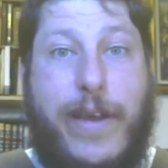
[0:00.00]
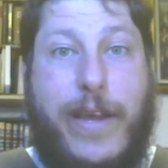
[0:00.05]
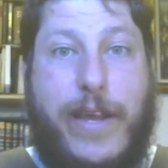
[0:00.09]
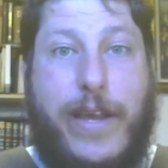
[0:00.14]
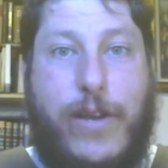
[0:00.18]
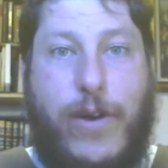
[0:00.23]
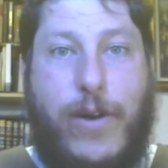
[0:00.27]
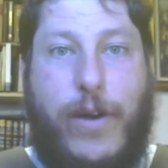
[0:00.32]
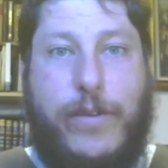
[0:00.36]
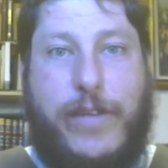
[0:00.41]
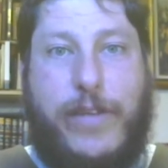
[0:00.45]
He
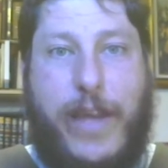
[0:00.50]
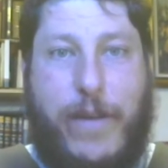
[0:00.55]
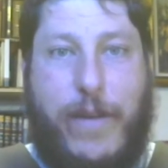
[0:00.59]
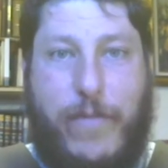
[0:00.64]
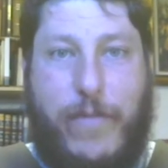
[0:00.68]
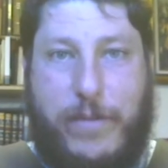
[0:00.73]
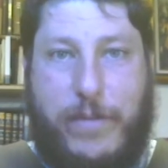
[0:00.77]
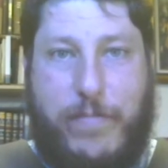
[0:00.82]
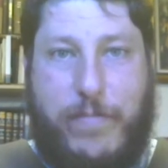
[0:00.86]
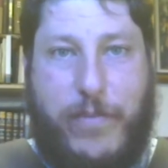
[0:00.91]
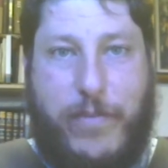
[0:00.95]
calls
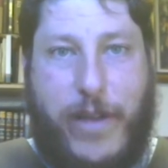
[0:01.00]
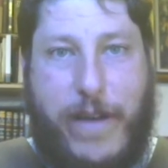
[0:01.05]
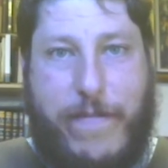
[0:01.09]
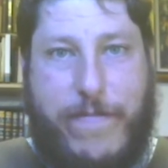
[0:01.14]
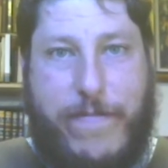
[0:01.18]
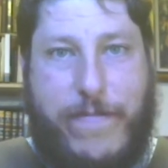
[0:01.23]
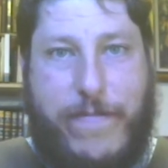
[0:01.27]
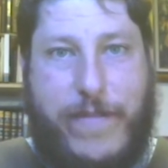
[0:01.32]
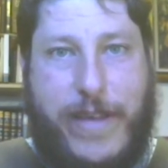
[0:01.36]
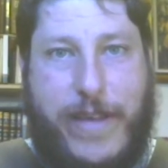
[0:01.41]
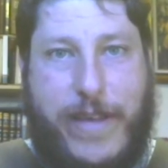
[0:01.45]
Henry's
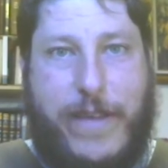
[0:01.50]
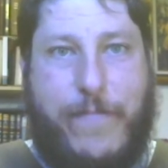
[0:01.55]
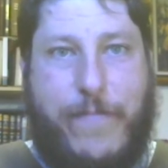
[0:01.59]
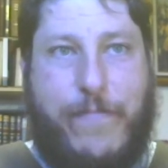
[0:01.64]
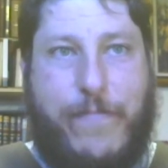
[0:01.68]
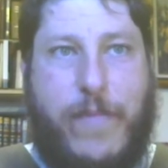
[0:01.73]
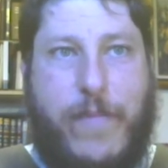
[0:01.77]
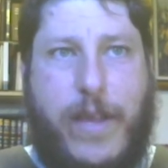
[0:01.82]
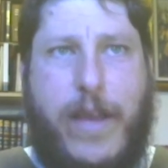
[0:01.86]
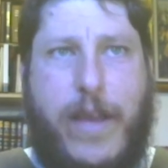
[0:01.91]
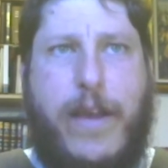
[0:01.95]
bluff that
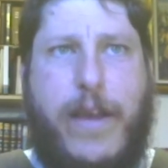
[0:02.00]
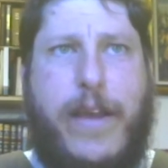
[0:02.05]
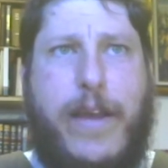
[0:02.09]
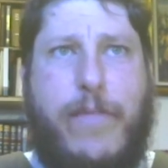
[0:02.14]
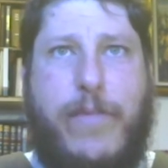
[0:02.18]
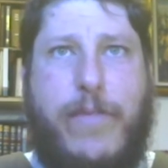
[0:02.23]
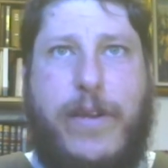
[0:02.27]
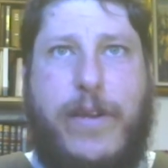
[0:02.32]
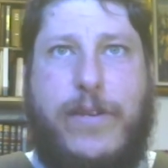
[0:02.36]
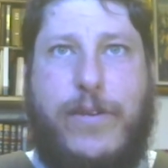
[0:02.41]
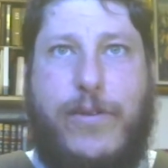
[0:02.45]
uh,
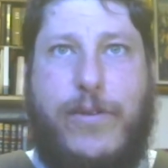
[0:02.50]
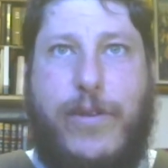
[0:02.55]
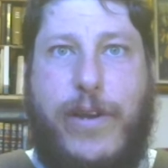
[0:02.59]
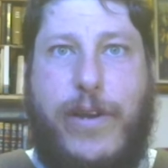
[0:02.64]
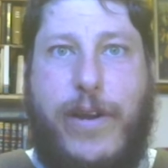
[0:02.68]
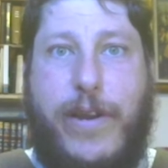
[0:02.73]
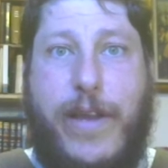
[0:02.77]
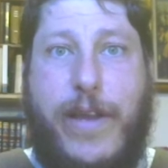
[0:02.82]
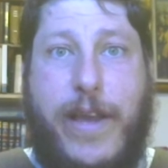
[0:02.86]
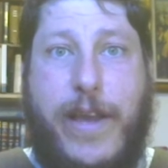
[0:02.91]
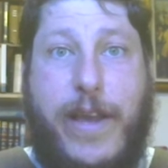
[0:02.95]
Henry had
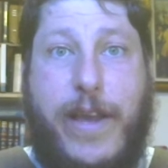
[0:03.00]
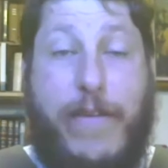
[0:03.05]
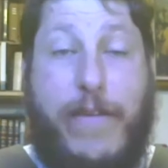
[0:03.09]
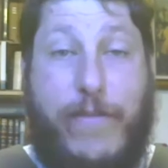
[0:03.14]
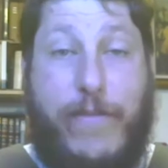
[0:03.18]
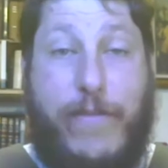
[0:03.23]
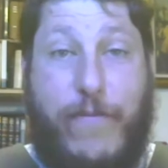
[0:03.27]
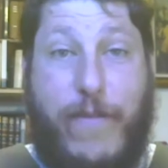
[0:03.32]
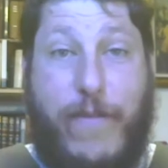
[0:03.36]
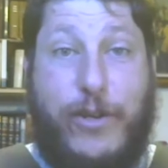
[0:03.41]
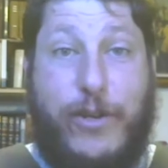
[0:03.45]
declared, if
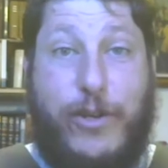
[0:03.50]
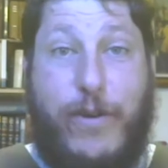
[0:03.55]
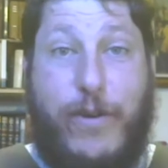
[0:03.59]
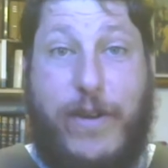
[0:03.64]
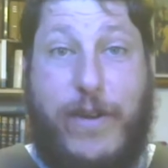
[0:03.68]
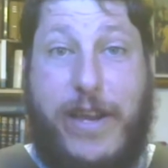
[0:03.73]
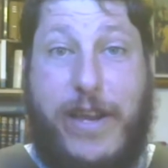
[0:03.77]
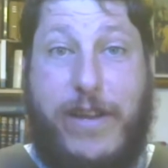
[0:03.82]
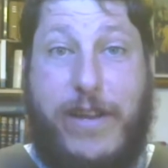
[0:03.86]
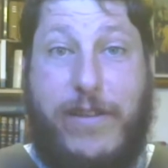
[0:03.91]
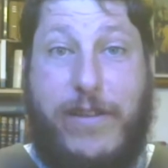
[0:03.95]
the French go
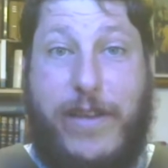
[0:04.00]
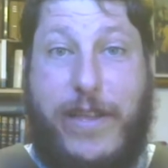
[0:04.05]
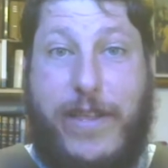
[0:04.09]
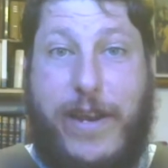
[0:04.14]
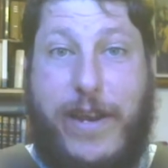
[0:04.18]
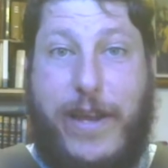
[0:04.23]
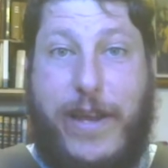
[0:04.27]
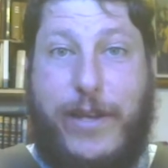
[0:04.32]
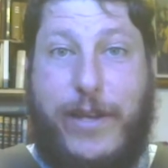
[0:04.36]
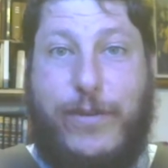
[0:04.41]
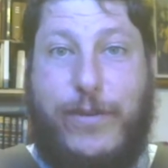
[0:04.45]
to Italy, then
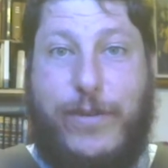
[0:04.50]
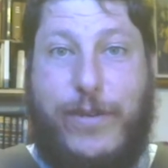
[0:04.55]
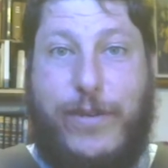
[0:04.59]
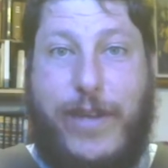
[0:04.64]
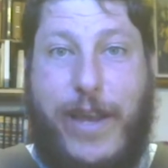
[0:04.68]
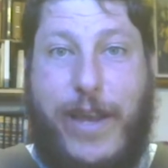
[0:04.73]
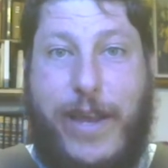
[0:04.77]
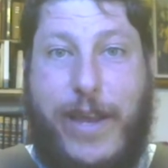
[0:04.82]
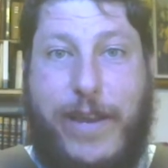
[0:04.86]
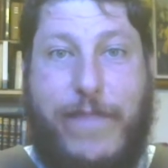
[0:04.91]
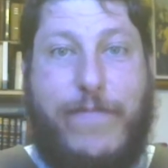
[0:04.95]
I shall
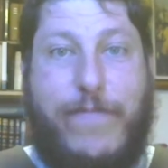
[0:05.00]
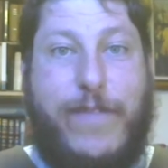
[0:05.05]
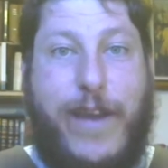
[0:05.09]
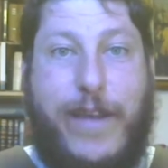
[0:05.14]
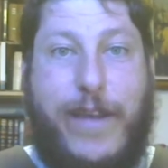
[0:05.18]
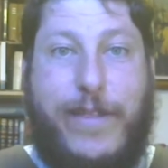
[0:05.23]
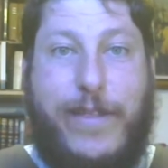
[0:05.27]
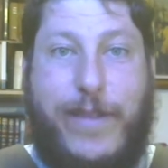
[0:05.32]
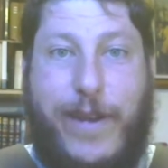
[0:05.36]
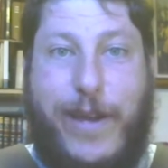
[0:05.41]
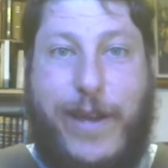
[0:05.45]
say, and if
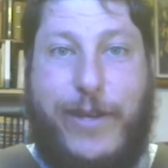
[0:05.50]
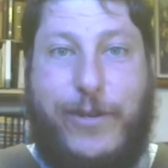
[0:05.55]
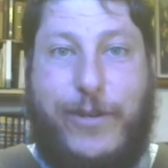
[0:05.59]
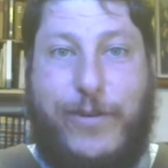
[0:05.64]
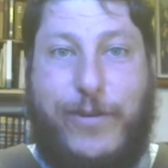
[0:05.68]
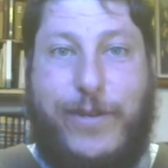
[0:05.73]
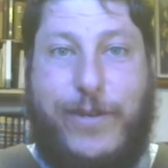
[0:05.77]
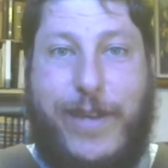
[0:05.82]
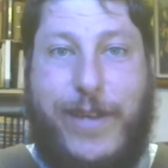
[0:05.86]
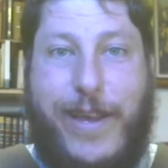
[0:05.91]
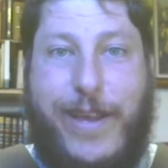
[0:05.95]
not, then I
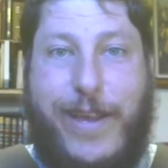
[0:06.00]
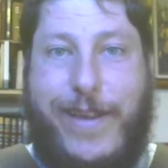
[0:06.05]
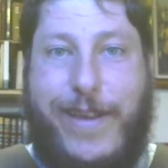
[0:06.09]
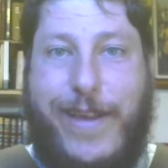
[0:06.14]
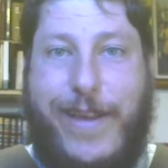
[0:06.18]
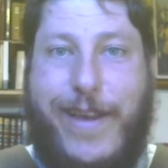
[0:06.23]
shall say,